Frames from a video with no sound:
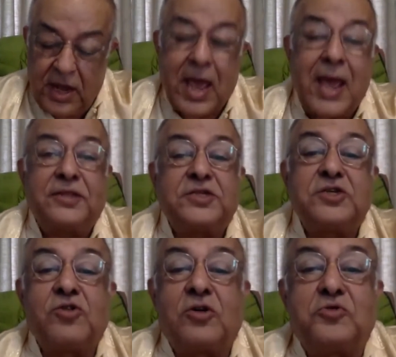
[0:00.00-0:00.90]
And this
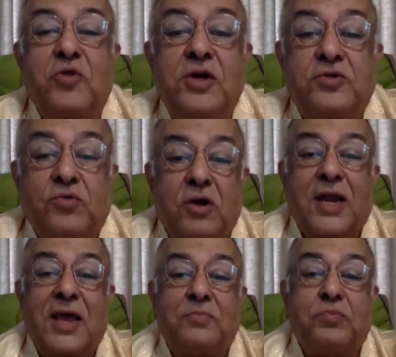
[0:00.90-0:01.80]
is also going to work
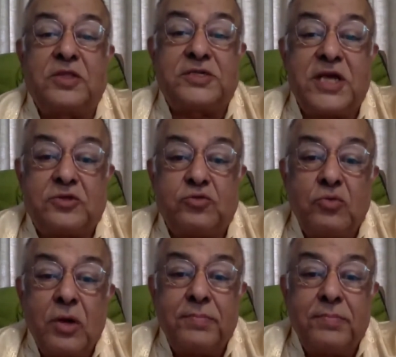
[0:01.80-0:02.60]
like Buddha Setu,